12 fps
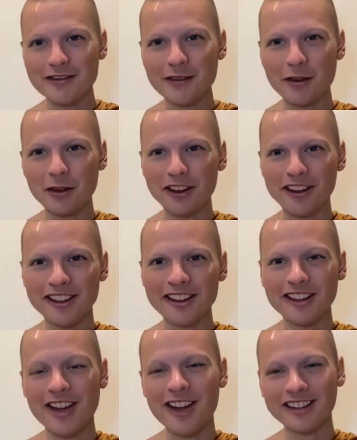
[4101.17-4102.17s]
for
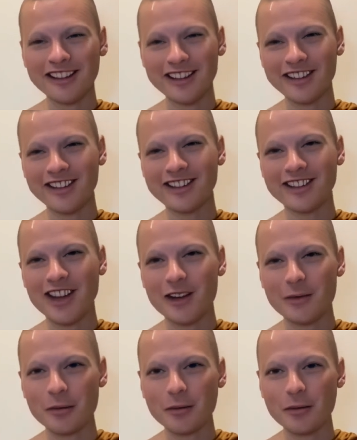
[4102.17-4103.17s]
us
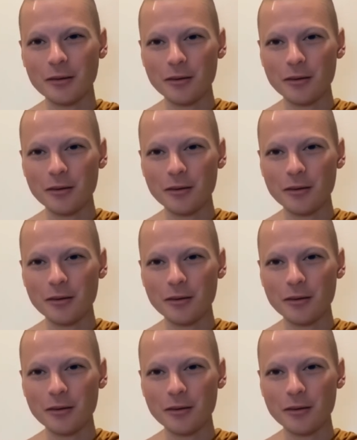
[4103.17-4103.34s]
um,